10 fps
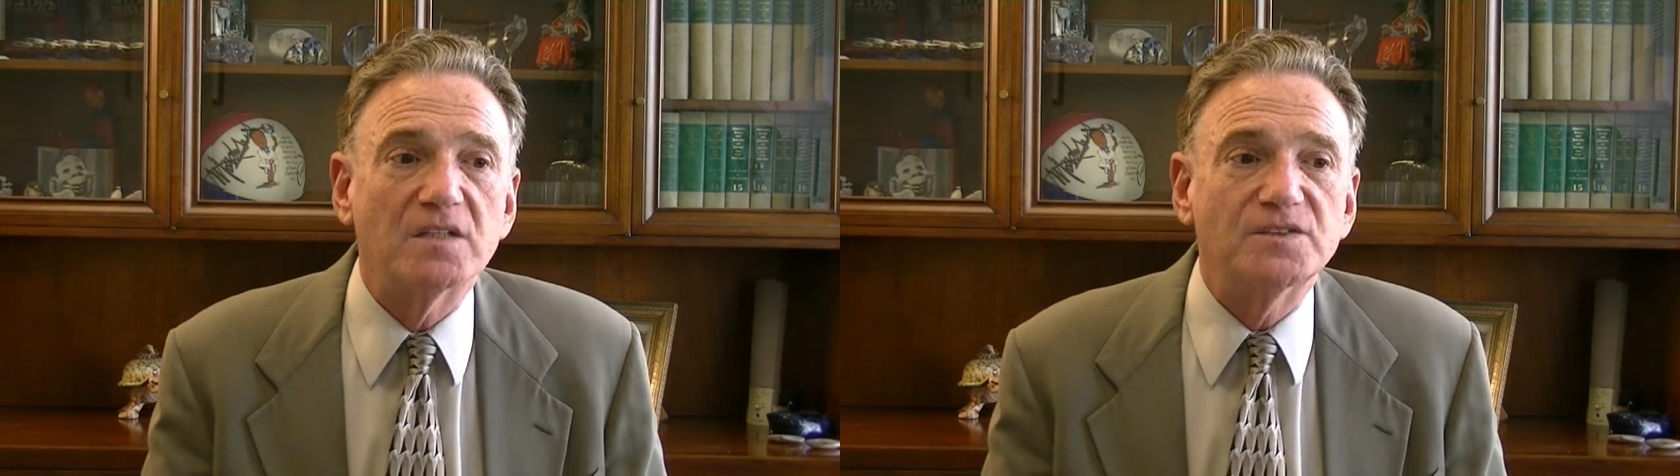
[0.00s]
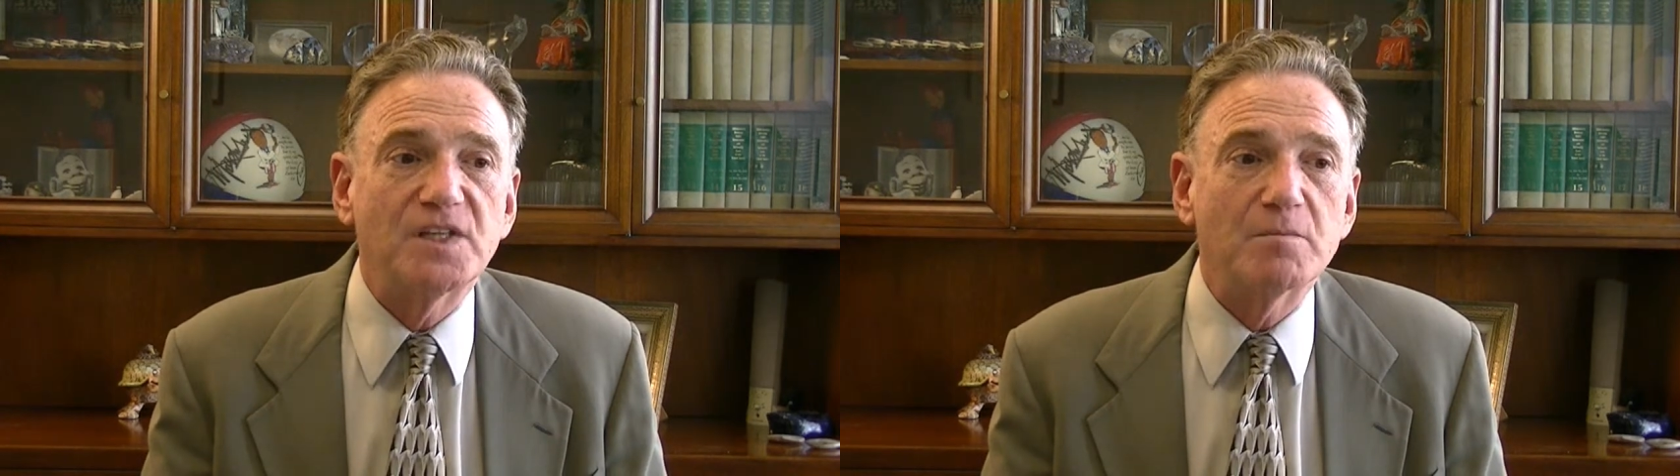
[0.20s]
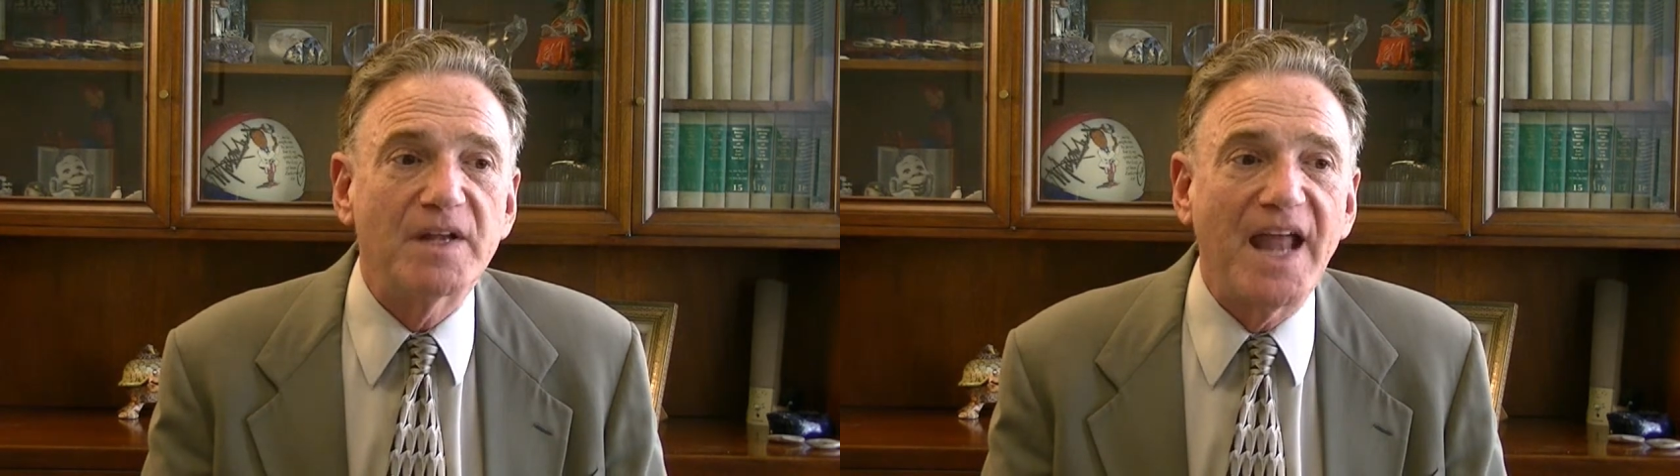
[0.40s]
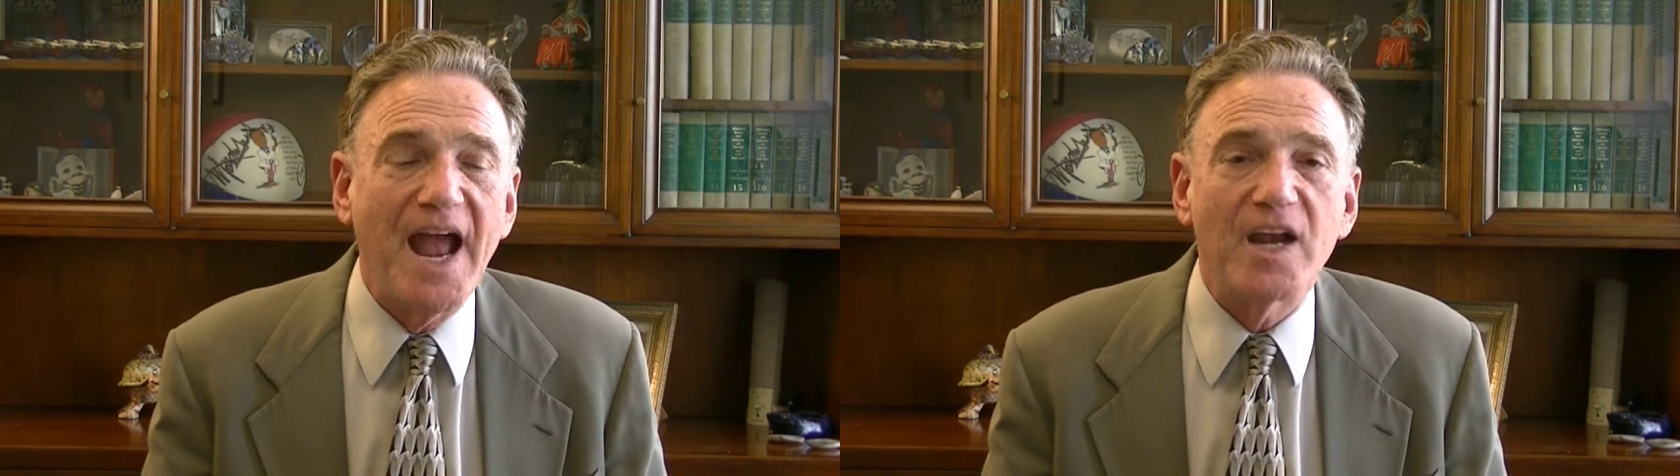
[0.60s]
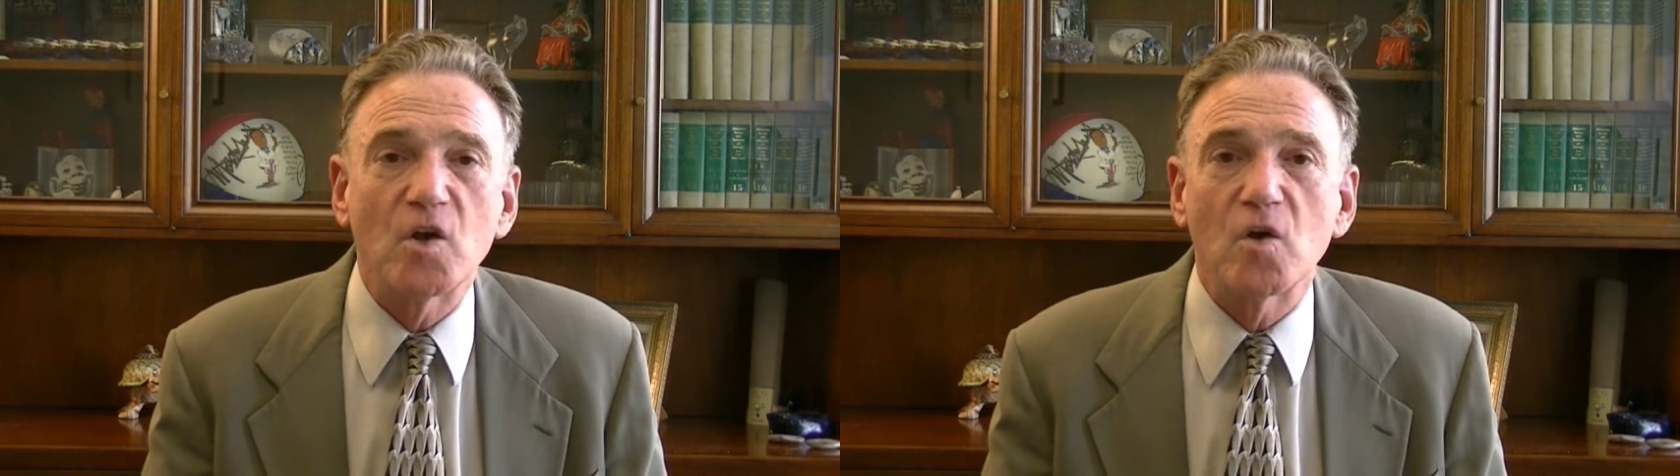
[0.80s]
Some
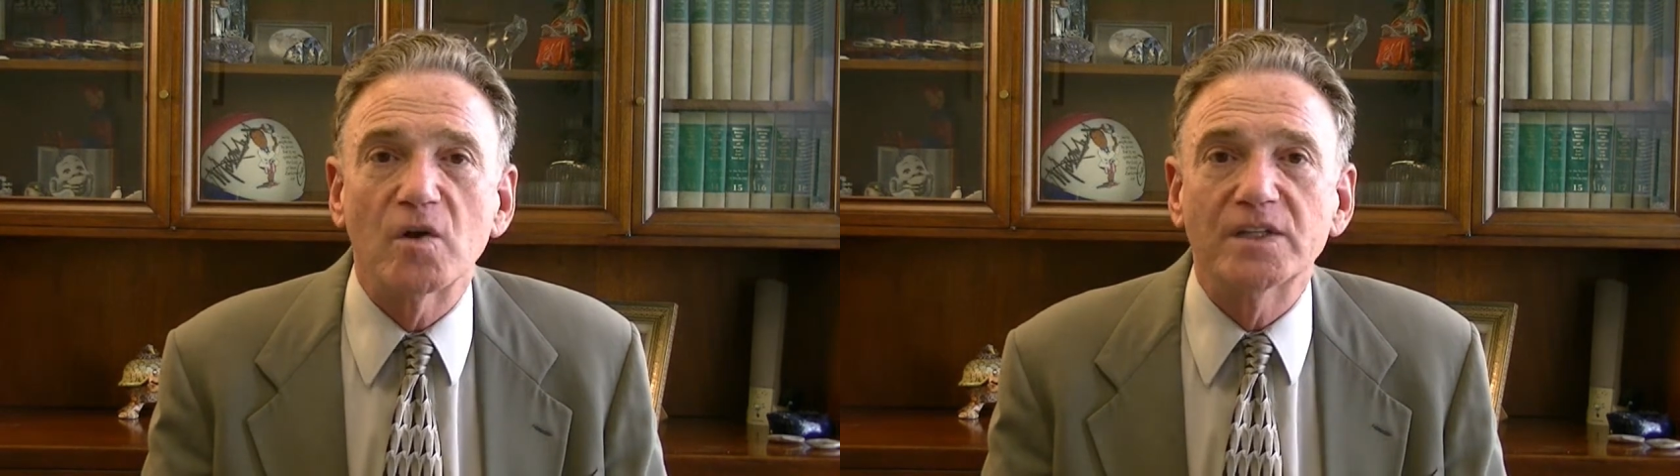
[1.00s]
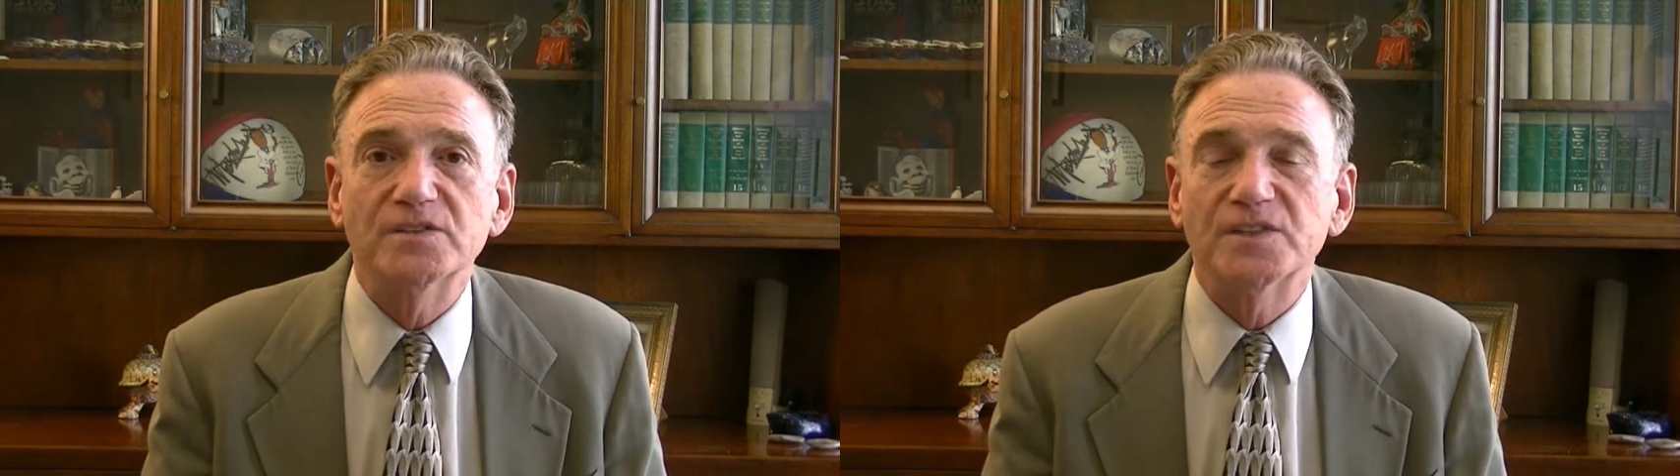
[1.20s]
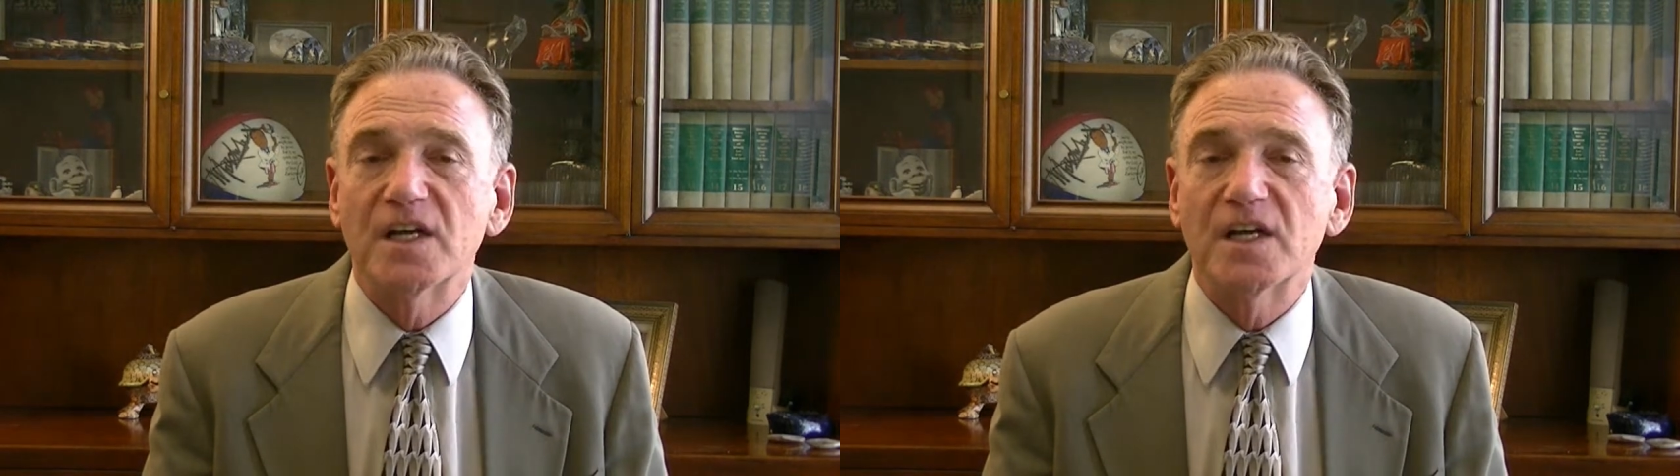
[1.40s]
categories